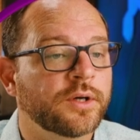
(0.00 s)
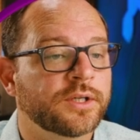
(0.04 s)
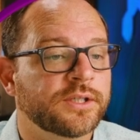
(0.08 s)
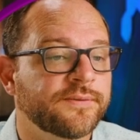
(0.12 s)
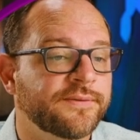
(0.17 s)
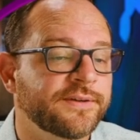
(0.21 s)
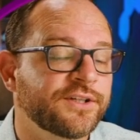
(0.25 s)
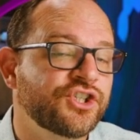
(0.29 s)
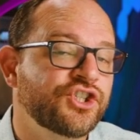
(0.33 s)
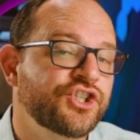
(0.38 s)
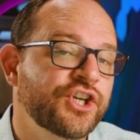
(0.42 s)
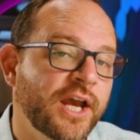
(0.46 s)
of
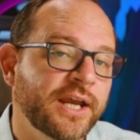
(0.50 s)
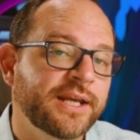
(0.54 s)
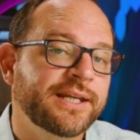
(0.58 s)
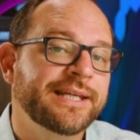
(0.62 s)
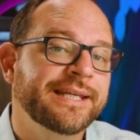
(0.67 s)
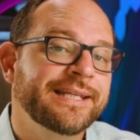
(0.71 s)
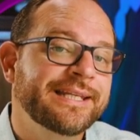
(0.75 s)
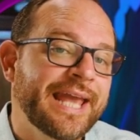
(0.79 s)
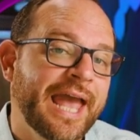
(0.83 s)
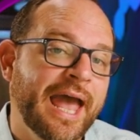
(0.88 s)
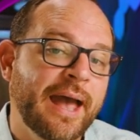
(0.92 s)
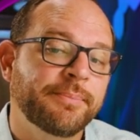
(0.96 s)

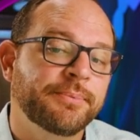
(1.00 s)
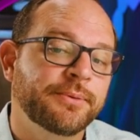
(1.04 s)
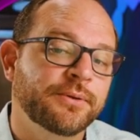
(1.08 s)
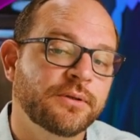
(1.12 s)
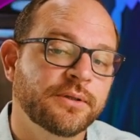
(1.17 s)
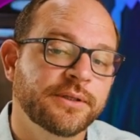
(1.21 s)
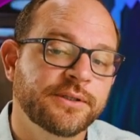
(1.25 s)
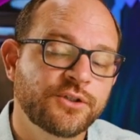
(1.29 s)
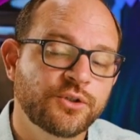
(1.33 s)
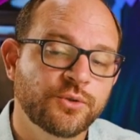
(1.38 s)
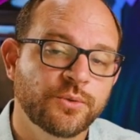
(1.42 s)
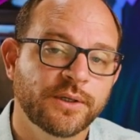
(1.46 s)
injecting capital
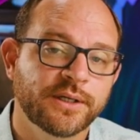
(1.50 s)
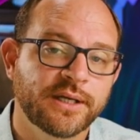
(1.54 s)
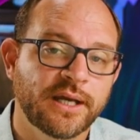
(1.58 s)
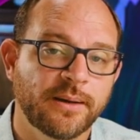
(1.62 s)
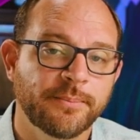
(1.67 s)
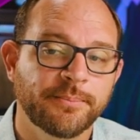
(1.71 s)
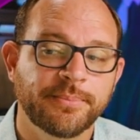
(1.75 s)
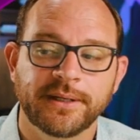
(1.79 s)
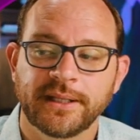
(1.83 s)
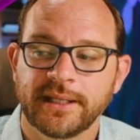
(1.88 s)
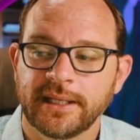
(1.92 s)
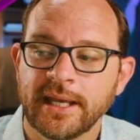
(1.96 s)
into a
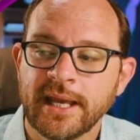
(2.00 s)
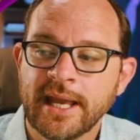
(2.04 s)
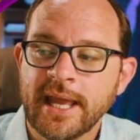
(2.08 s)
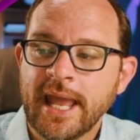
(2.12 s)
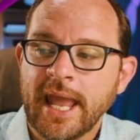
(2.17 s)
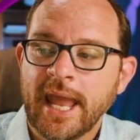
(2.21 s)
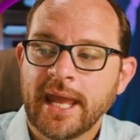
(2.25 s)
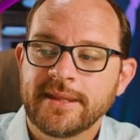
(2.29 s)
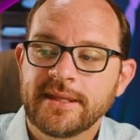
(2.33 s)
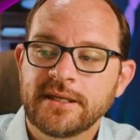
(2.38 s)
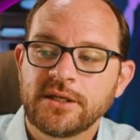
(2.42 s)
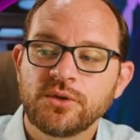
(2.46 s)
company,
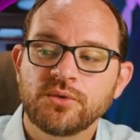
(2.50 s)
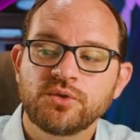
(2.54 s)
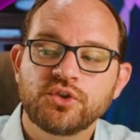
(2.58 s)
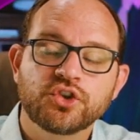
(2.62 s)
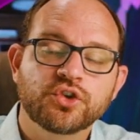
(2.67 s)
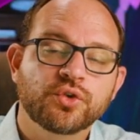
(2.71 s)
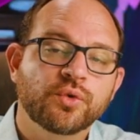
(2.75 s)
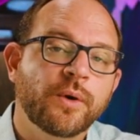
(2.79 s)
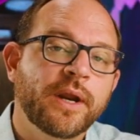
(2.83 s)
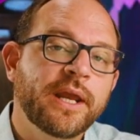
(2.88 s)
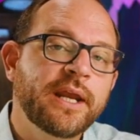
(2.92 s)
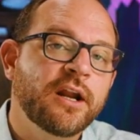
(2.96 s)
and then you
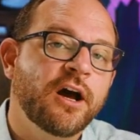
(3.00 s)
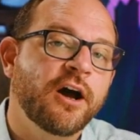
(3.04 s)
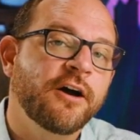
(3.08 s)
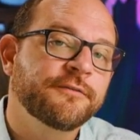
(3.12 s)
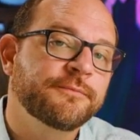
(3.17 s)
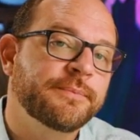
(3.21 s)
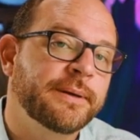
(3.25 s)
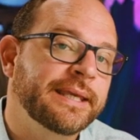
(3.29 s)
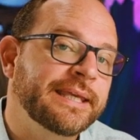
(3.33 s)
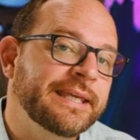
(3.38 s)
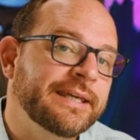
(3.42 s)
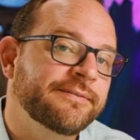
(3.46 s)
trade off
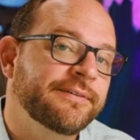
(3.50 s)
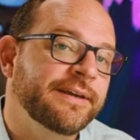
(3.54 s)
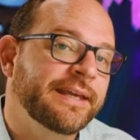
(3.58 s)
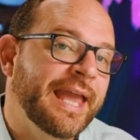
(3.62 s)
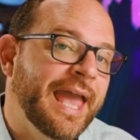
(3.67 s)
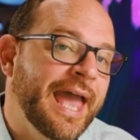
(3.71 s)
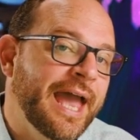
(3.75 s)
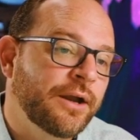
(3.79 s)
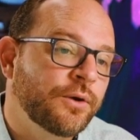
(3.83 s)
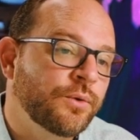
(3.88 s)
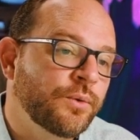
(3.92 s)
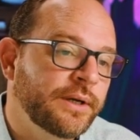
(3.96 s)
by giving
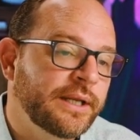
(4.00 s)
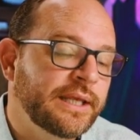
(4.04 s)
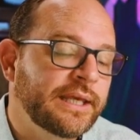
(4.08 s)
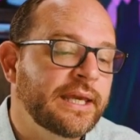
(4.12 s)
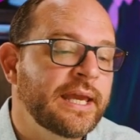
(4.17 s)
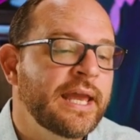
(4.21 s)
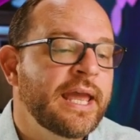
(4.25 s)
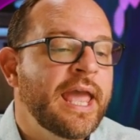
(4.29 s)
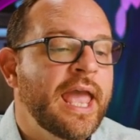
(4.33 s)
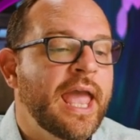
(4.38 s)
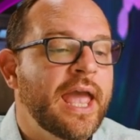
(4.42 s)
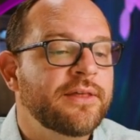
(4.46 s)
equity,
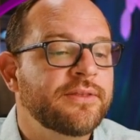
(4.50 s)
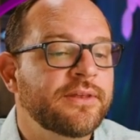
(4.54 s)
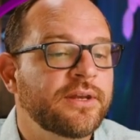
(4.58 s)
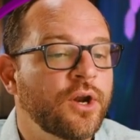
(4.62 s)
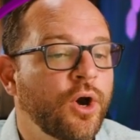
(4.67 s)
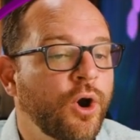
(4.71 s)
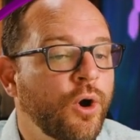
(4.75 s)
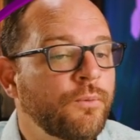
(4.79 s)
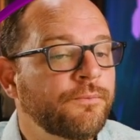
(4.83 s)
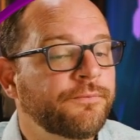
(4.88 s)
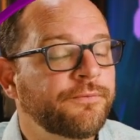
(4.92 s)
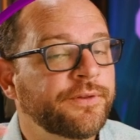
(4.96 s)
and then
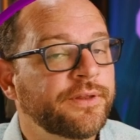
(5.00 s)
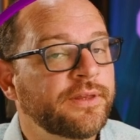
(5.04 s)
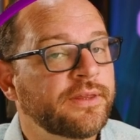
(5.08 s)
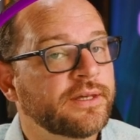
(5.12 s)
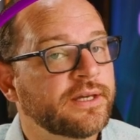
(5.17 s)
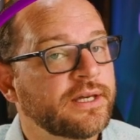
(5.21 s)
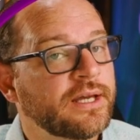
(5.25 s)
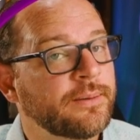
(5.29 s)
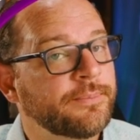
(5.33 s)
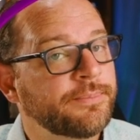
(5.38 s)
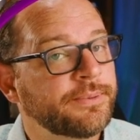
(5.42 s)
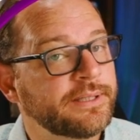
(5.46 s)
hopefully the
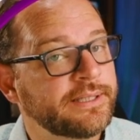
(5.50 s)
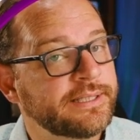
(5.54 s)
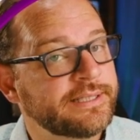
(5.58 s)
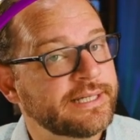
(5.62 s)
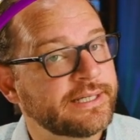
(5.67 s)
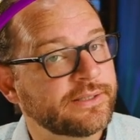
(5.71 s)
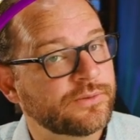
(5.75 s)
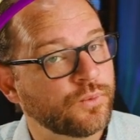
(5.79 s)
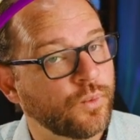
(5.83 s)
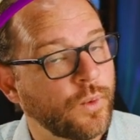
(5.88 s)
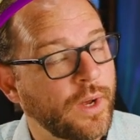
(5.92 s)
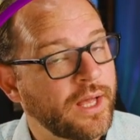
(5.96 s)
company
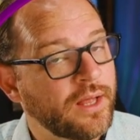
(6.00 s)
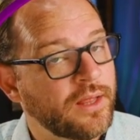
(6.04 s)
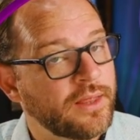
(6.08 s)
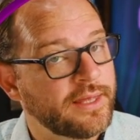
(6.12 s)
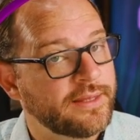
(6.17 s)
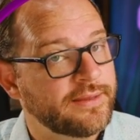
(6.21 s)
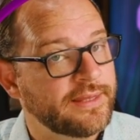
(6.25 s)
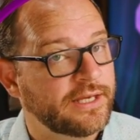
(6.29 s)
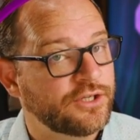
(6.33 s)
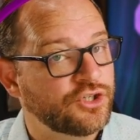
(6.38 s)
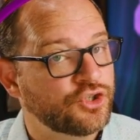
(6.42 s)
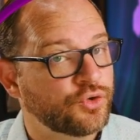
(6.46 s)
does well,
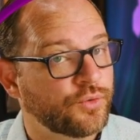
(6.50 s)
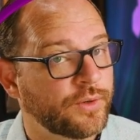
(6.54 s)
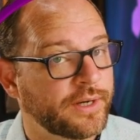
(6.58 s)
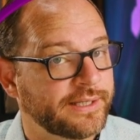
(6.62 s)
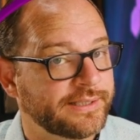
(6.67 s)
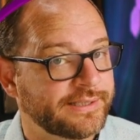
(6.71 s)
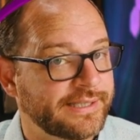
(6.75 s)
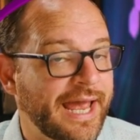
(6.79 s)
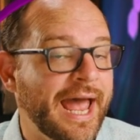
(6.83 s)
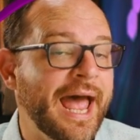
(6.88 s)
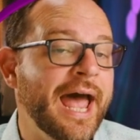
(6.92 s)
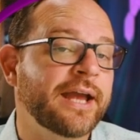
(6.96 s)
and they
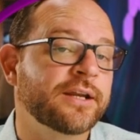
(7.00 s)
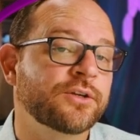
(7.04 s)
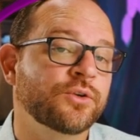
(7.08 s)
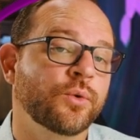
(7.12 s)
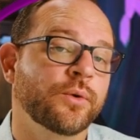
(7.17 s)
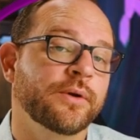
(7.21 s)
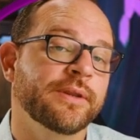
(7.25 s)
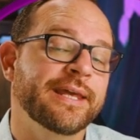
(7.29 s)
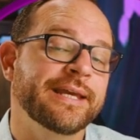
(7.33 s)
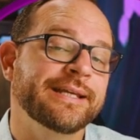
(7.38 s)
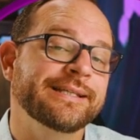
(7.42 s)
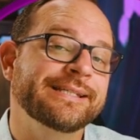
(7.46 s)
transact,
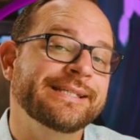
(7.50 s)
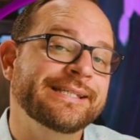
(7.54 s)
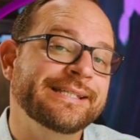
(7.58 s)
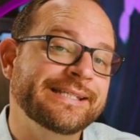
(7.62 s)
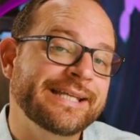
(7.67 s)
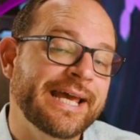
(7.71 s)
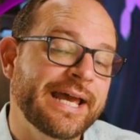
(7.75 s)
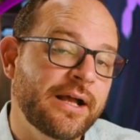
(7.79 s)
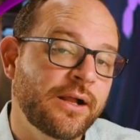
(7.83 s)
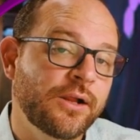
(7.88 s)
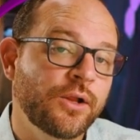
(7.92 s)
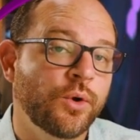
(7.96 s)
or they
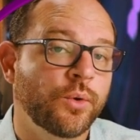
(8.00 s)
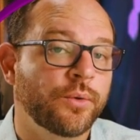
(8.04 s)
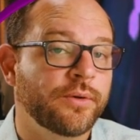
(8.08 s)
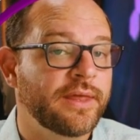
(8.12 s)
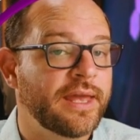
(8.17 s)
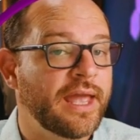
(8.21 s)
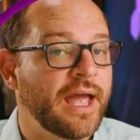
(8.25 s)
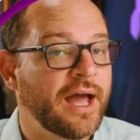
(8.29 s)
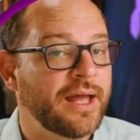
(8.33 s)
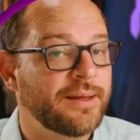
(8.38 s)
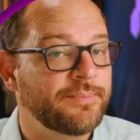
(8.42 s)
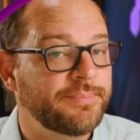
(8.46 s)
sell, or
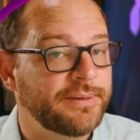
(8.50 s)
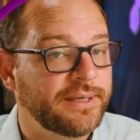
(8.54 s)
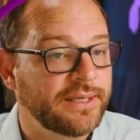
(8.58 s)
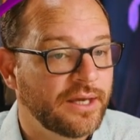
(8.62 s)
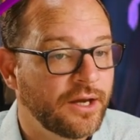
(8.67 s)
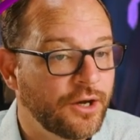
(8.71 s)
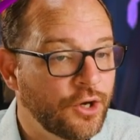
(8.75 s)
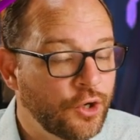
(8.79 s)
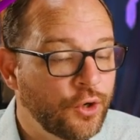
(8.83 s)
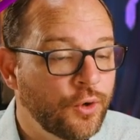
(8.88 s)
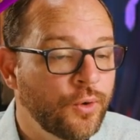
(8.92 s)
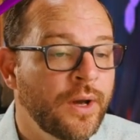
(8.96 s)
they
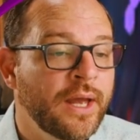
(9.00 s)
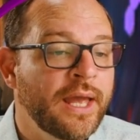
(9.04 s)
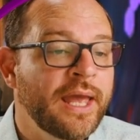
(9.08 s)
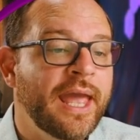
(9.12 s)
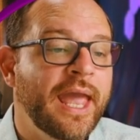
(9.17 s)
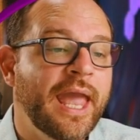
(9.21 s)
IPO,